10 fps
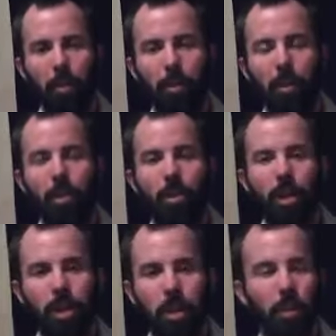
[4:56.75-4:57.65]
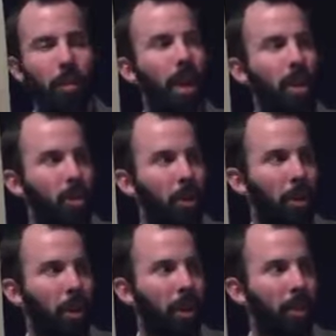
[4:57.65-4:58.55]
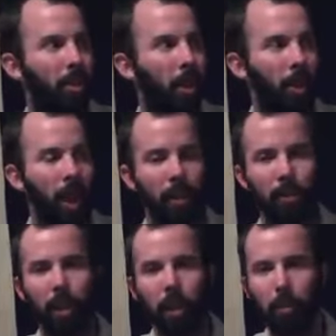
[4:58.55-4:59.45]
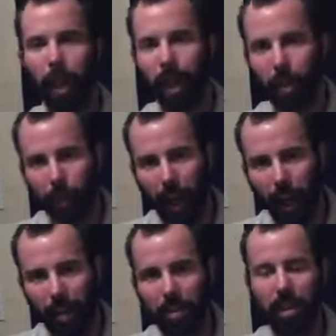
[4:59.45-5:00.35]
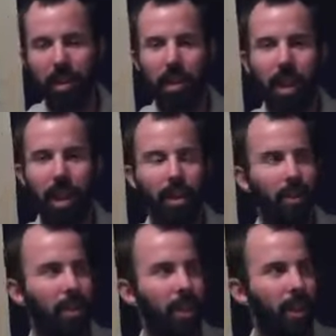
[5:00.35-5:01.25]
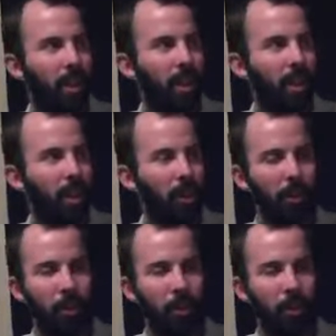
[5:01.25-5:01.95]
futuristic professional look. So a lot of black plastic and, you know,